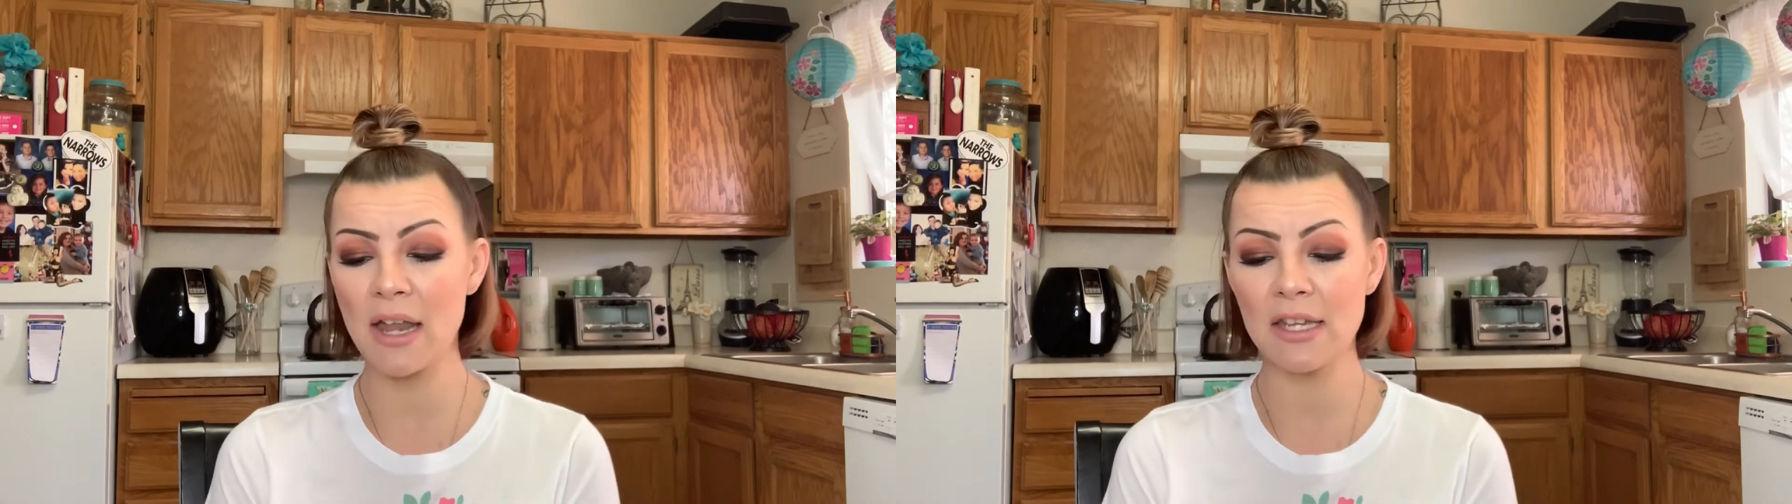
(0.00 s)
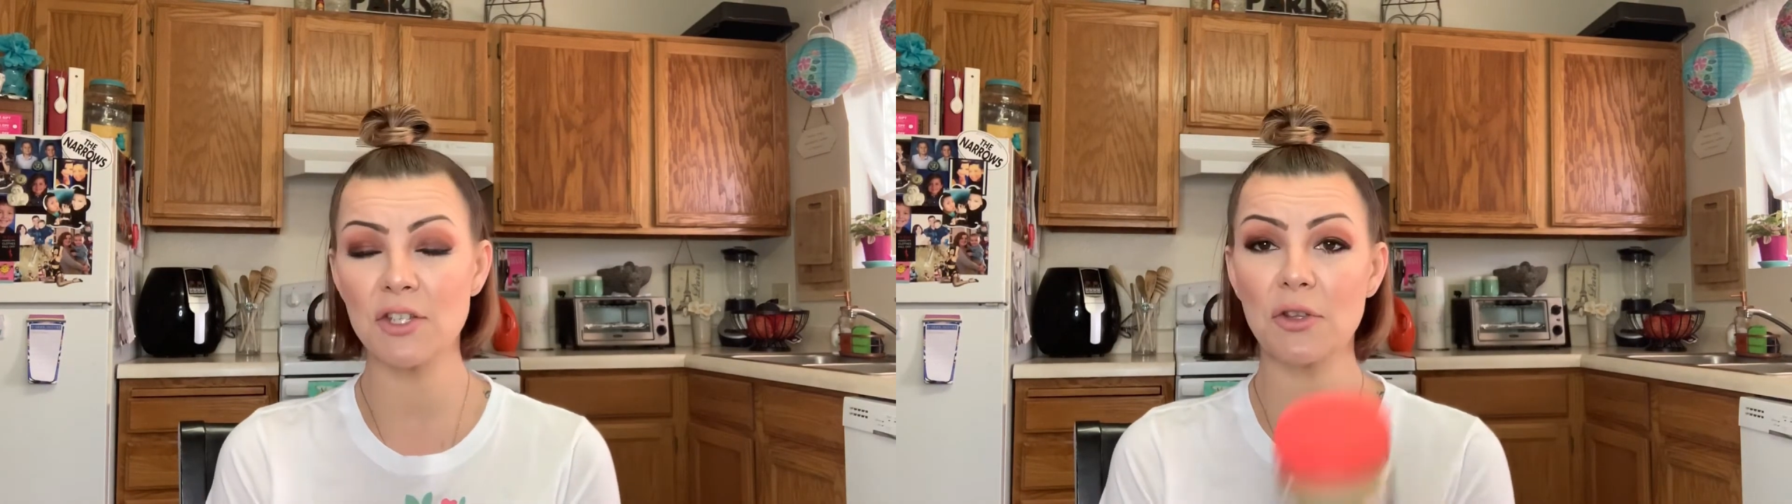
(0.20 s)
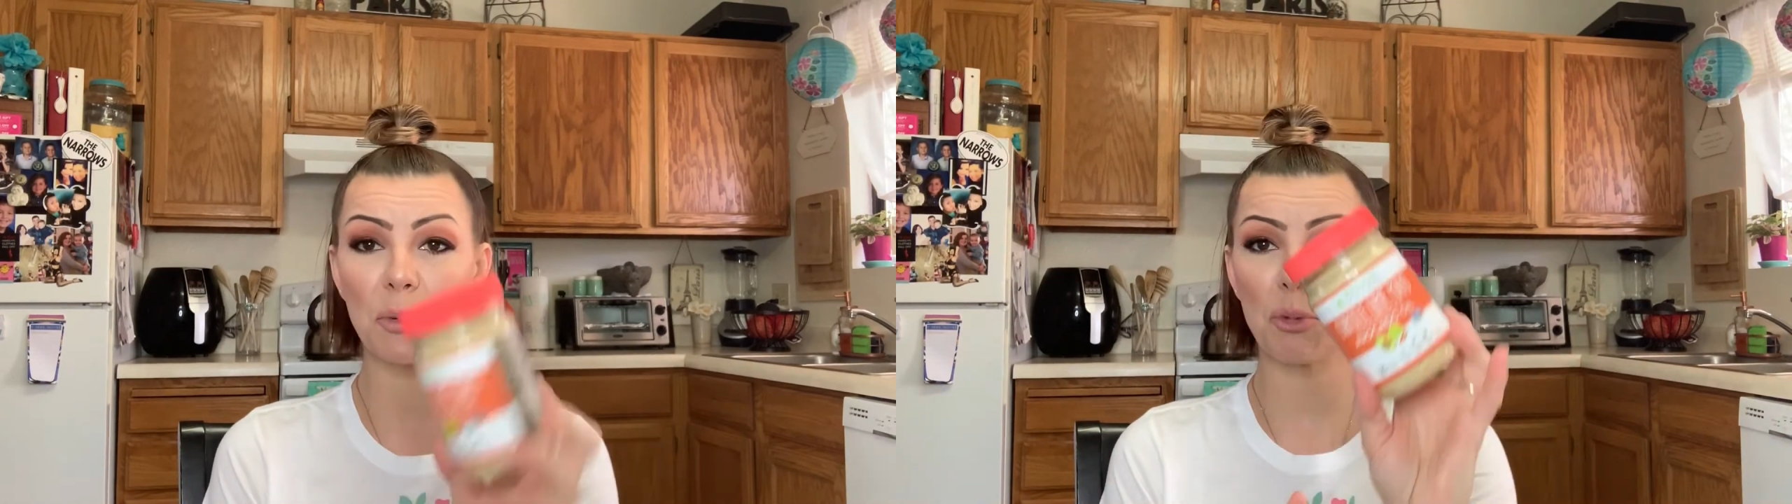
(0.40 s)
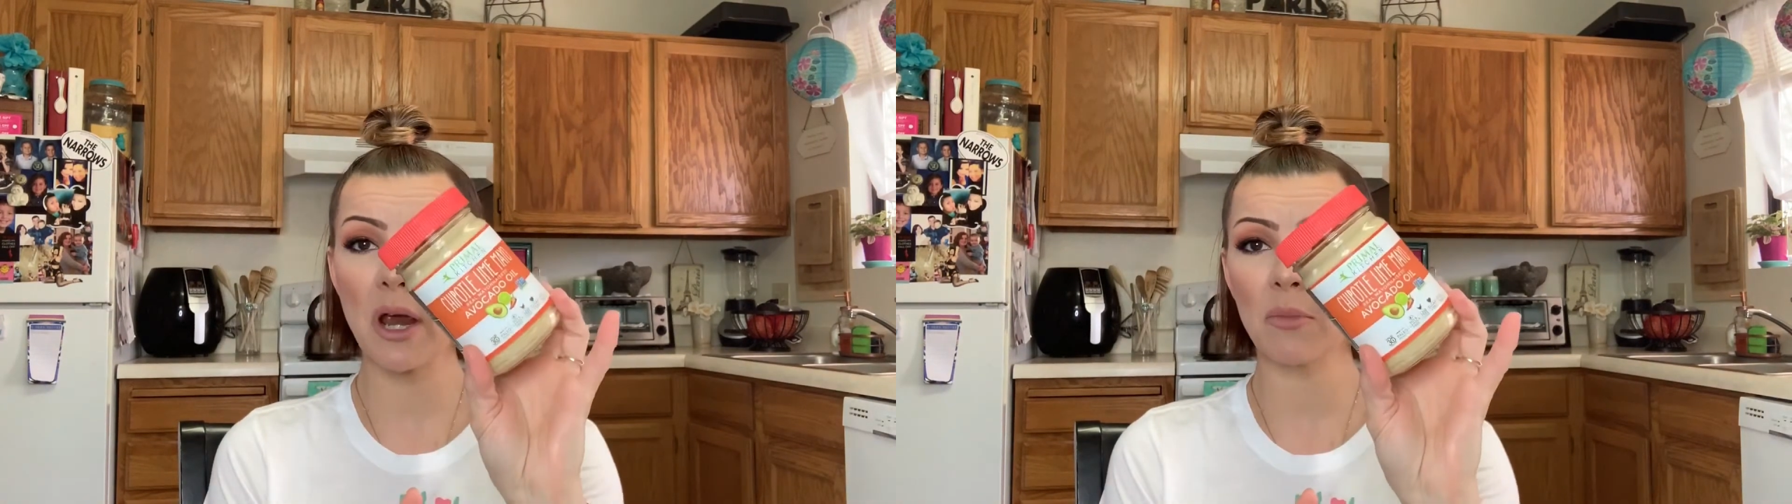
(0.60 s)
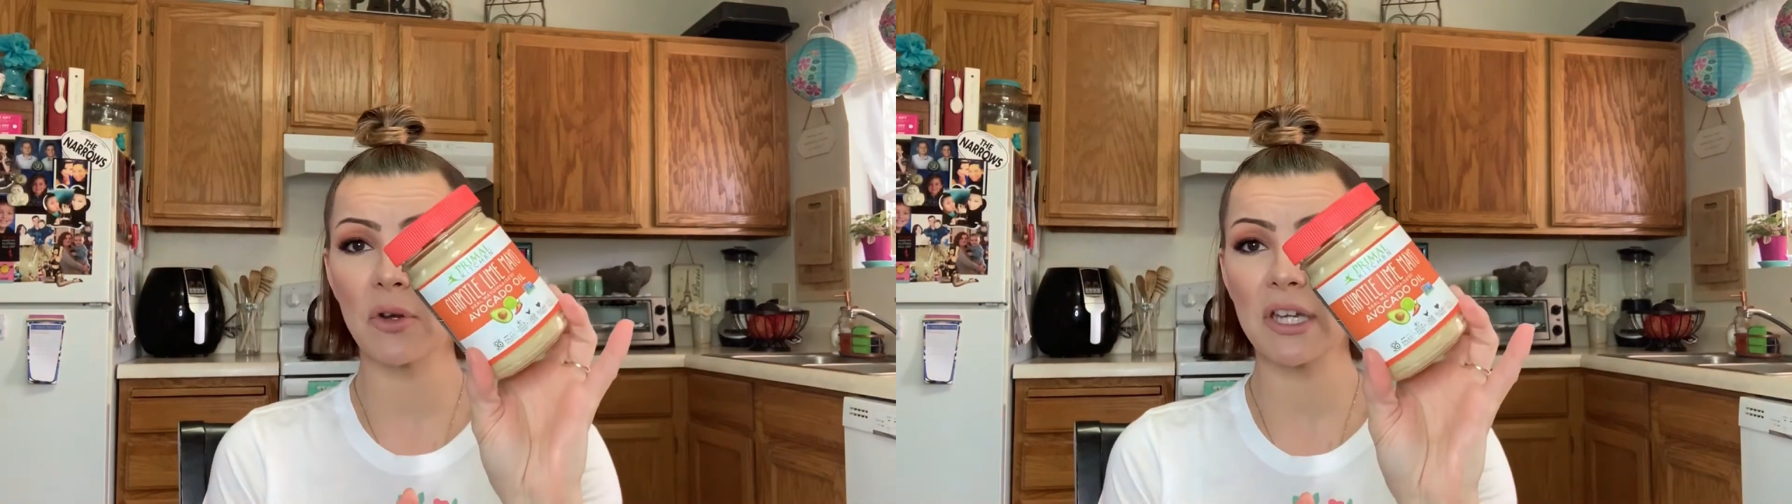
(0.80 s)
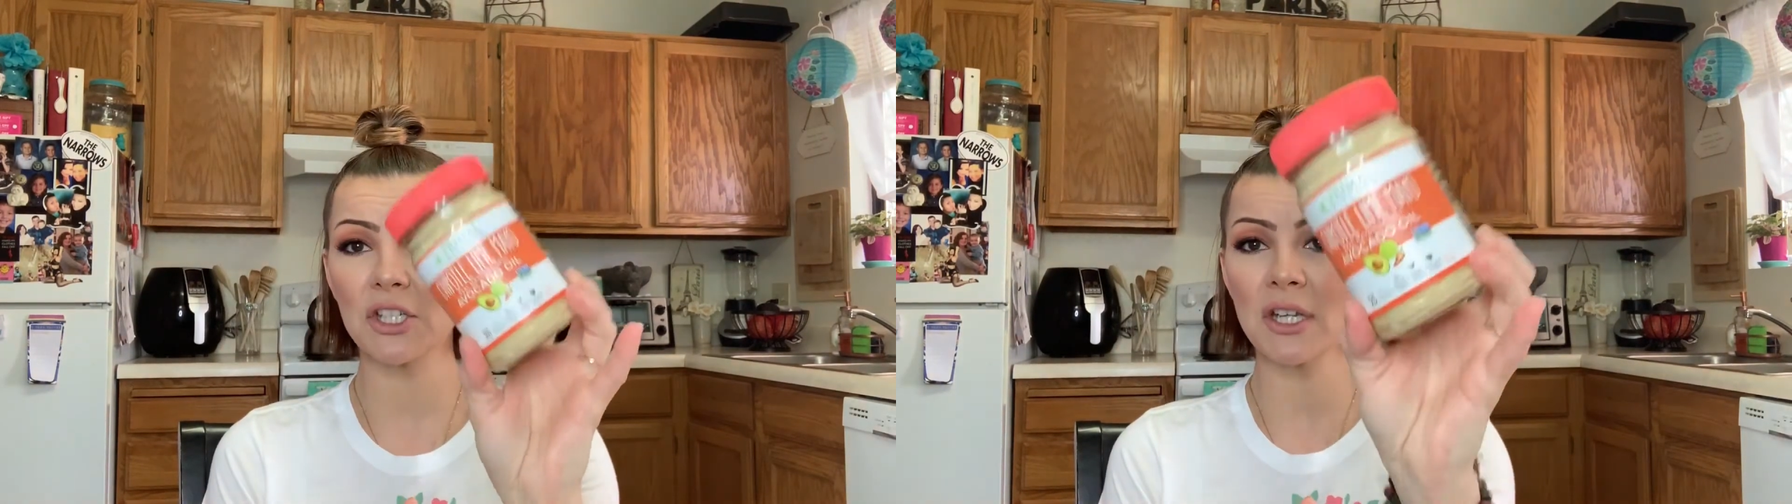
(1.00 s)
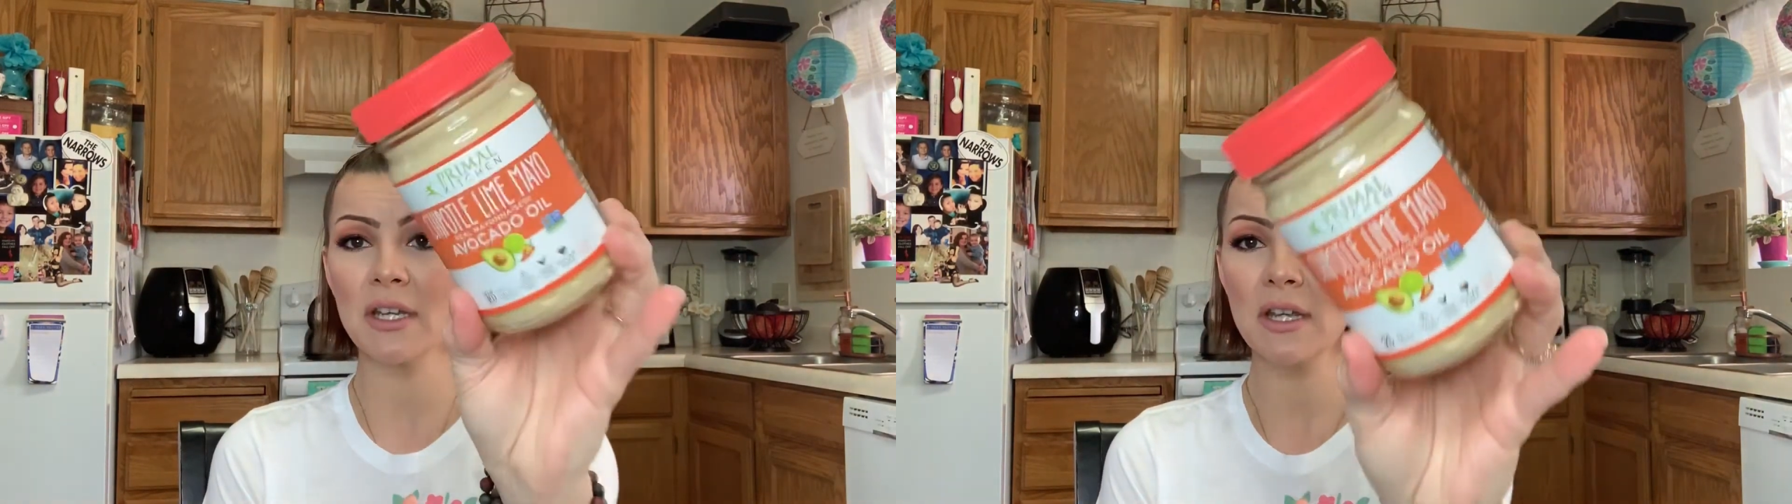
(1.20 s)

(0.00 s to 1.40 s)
into the Primal Kitchen.